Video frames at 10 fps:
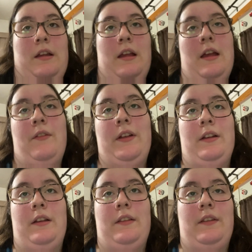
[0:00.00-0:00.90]
having
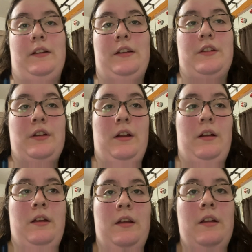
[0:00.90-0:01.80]
a
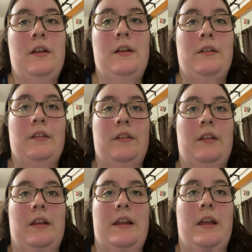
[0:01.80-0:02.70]
signature.
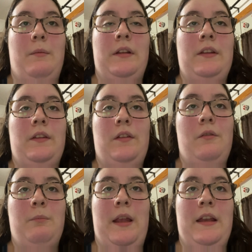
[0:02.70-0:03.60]
And I went to
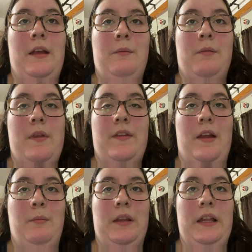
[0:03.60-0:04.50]
Zoom meeting with Miss
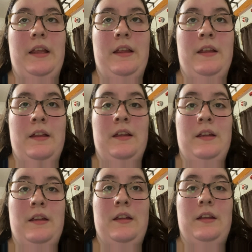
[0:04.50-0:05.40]
Emily.
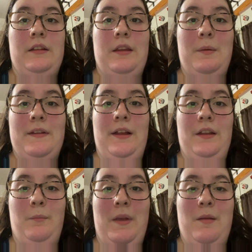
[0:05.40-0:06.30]
They were
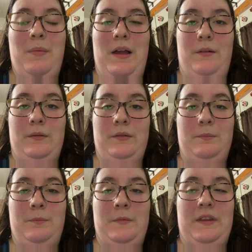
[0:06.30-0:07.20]
telling me about
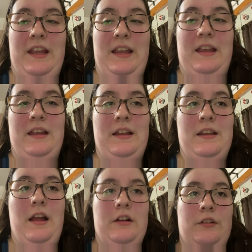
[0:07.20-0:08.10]
they
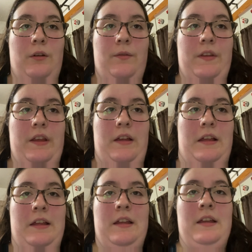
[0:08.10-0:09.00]
knocked over the
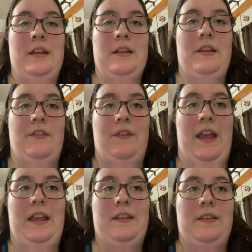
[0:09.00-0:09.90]
the
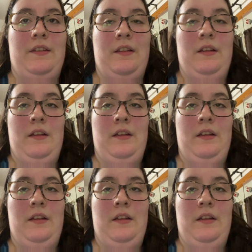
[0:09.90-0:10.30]
vase